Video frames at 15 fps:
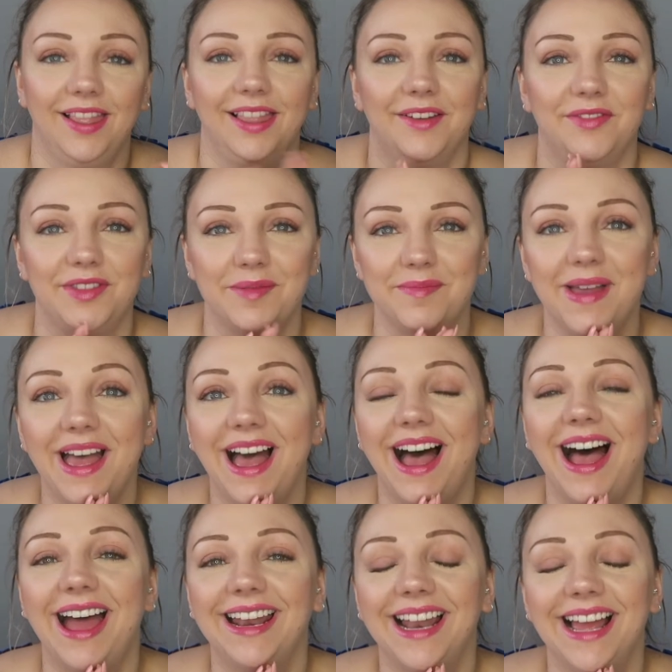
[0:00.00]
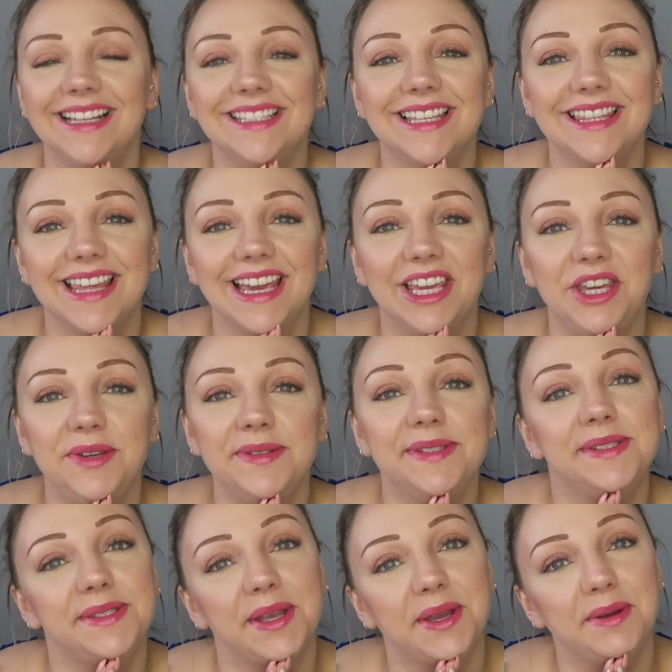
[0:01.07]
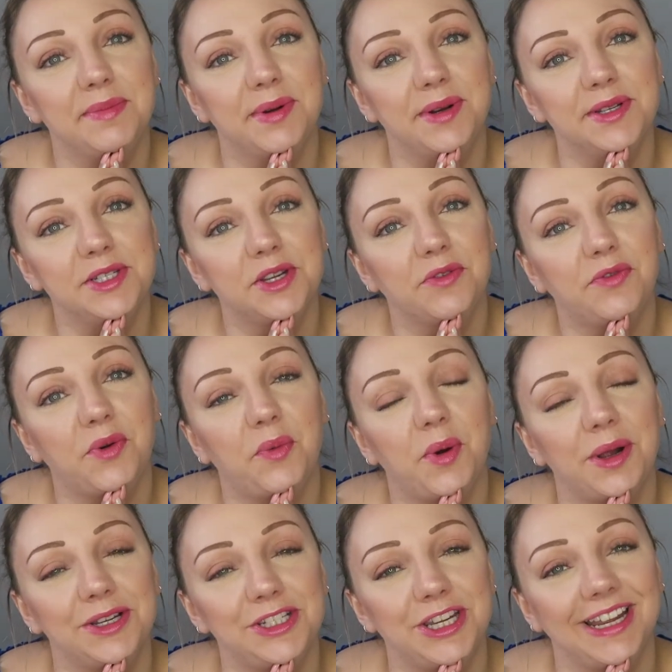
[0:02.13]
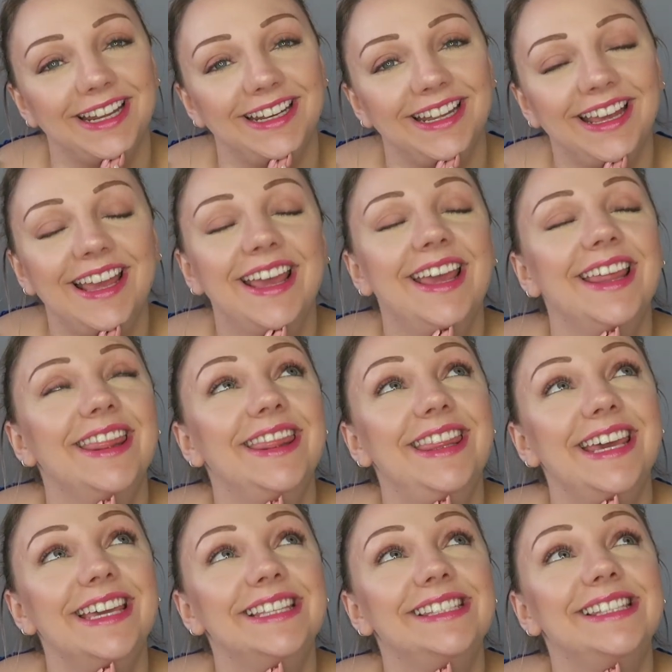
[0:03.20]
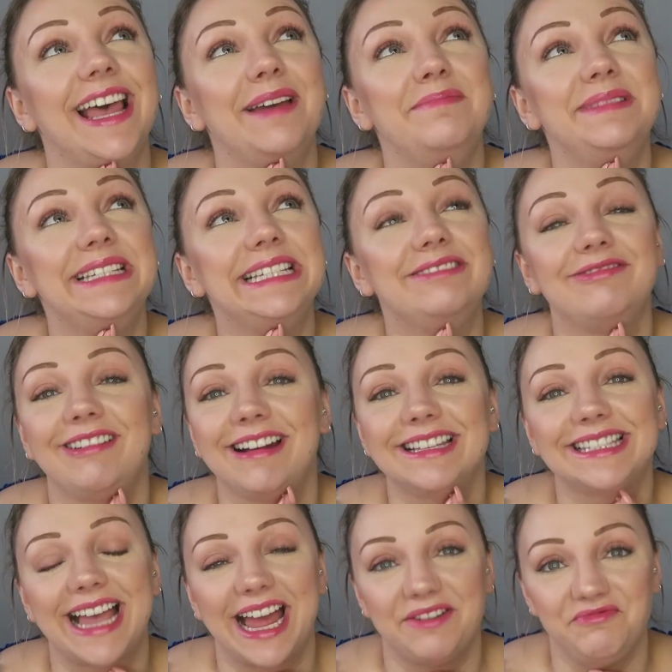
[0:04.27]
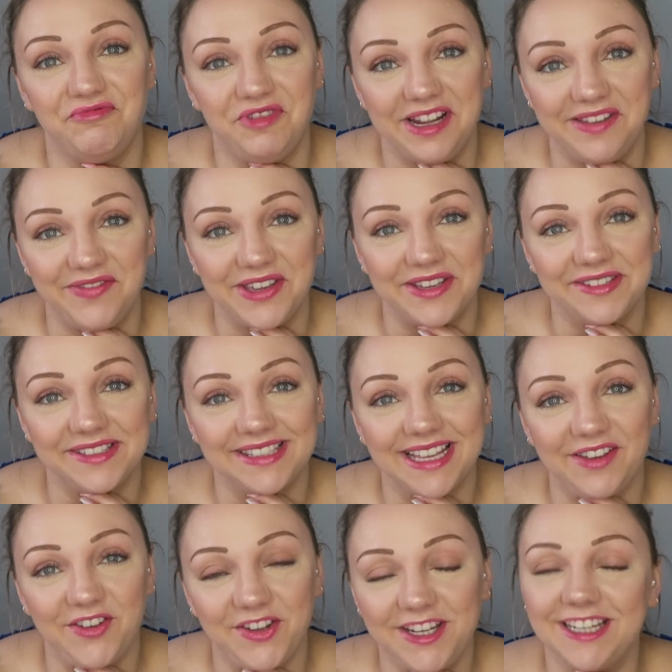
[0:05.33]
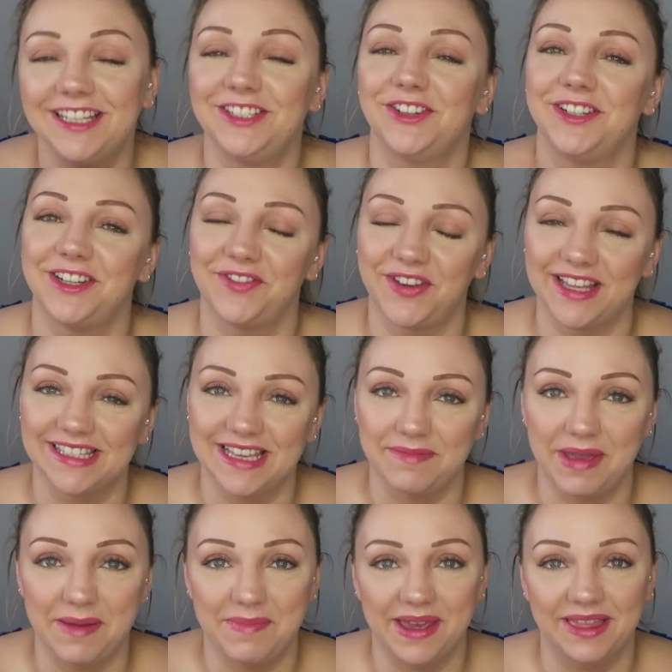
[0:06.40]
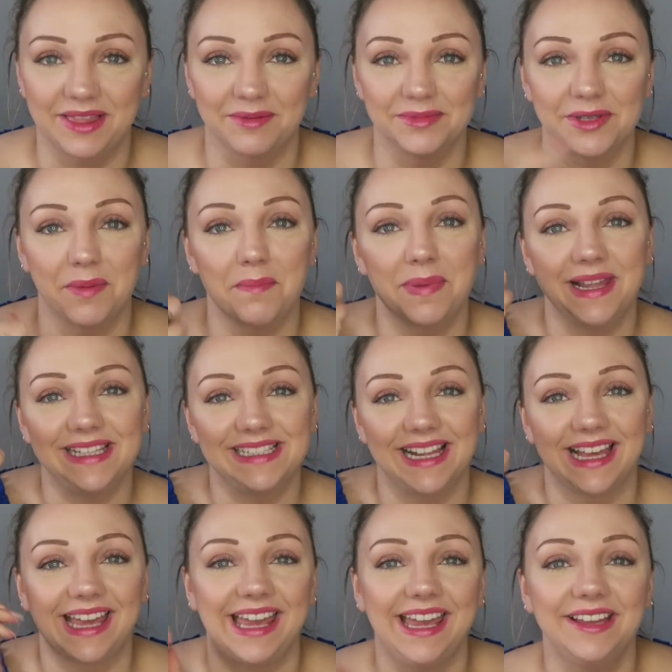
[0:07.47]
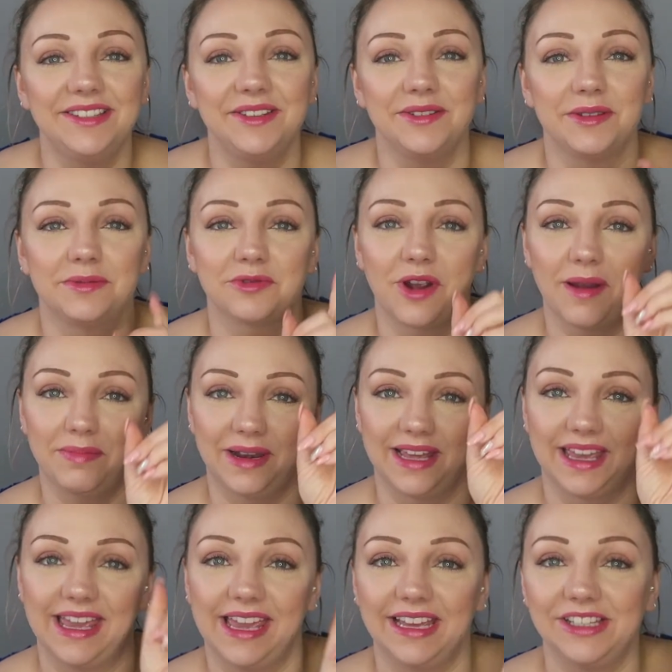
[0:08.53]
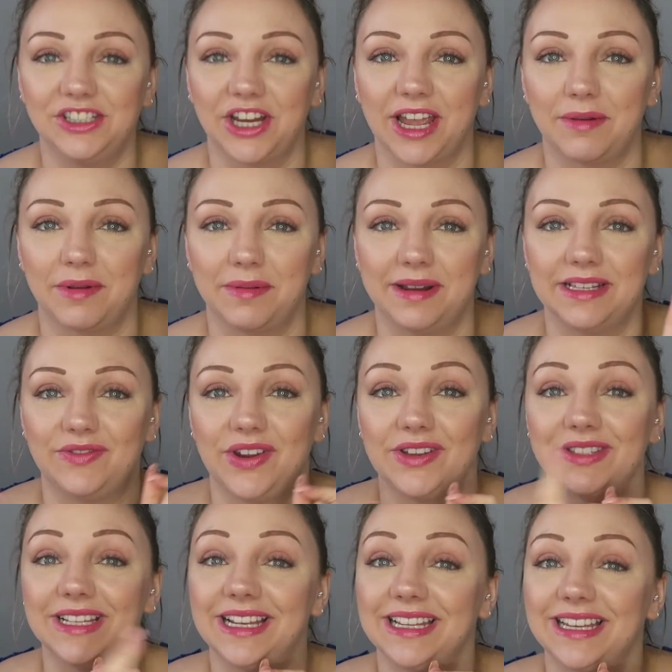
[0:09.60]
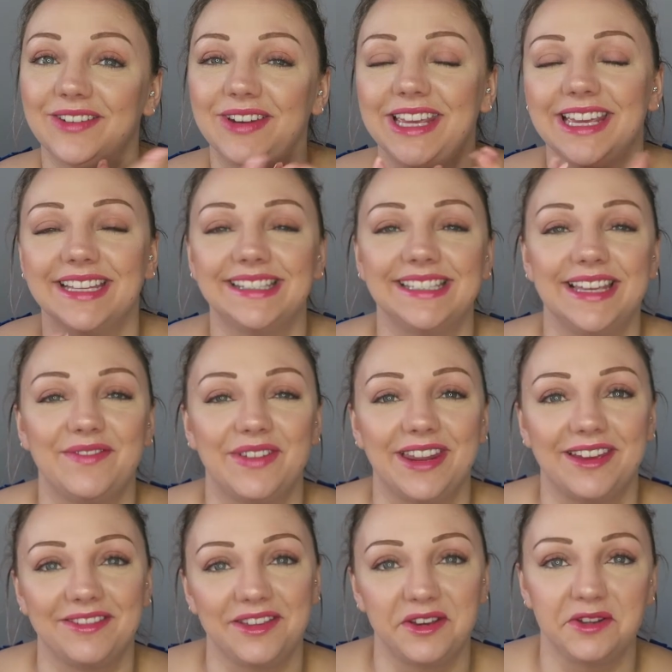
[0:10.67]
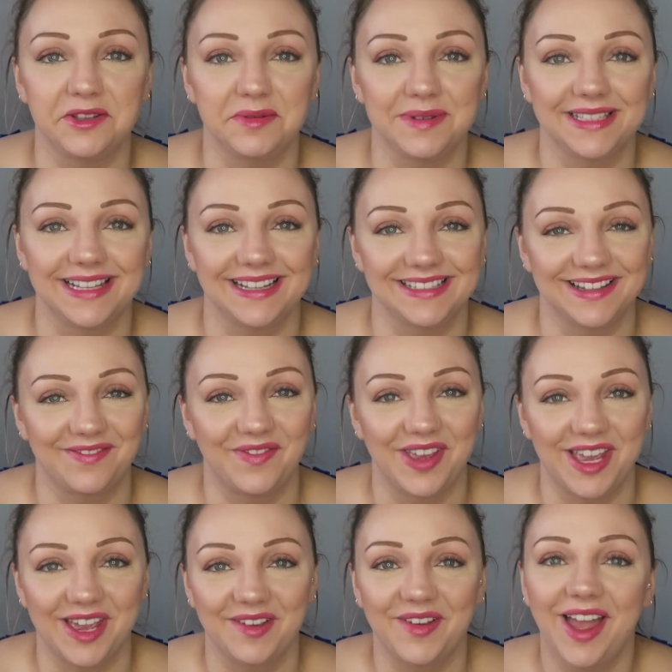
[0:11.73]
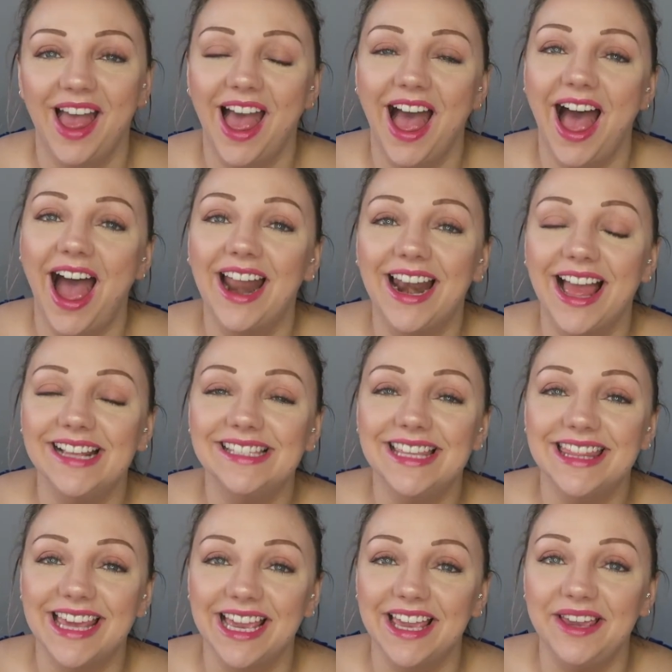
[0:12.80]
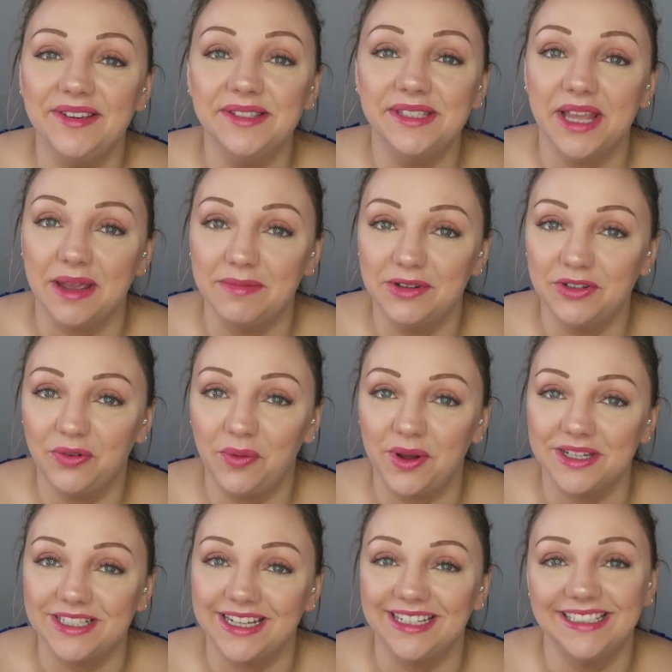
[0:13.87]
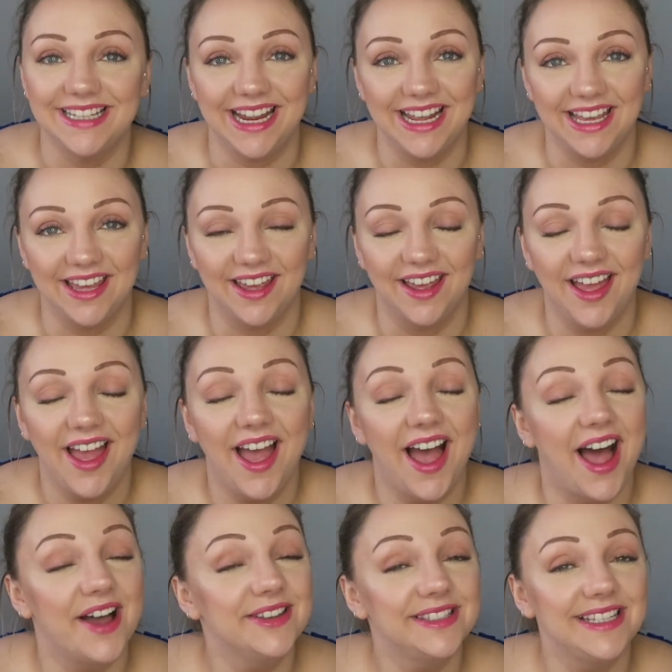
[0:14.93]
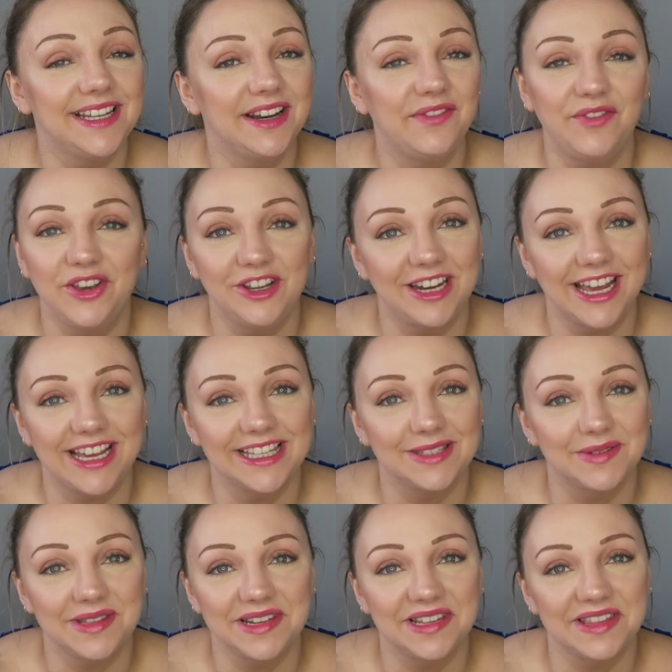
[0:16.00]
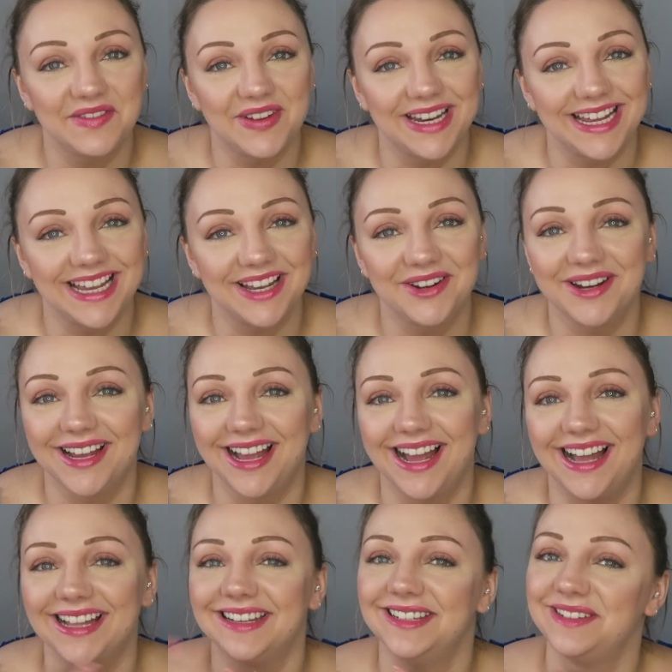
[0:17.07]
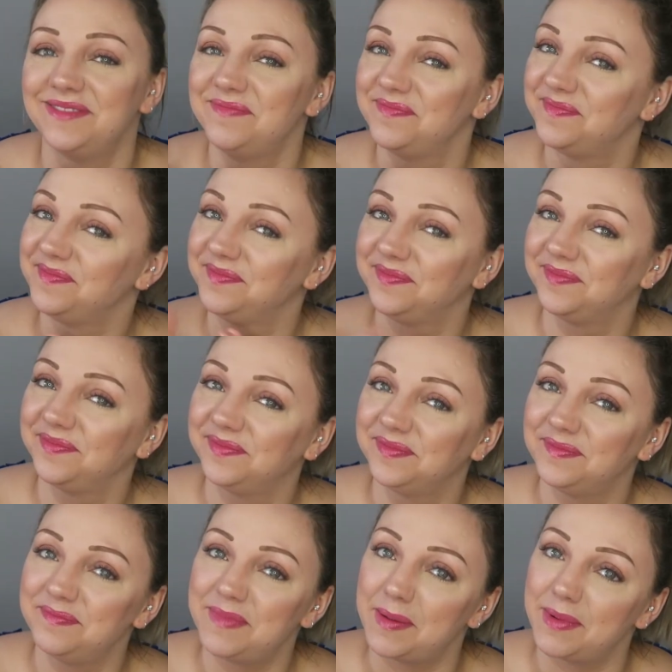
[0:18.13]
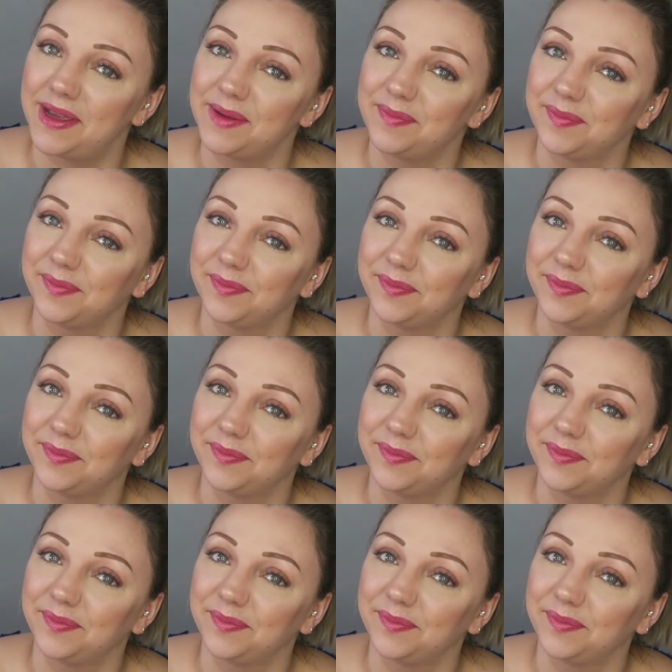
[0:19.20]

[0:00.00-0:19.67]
Love them. I'd like to thank you so much for watching this Empties, Regrets and Reviews. If you did enjoy it, don't forget to give me a big thumbs up. Please click here to subscribe, click here, check out one of my videos, and click down here to see a video that YouTube has selected for you. I'd like to thank you so much for watching. Take care. I'll see you in a few days with another video, and bye-bye.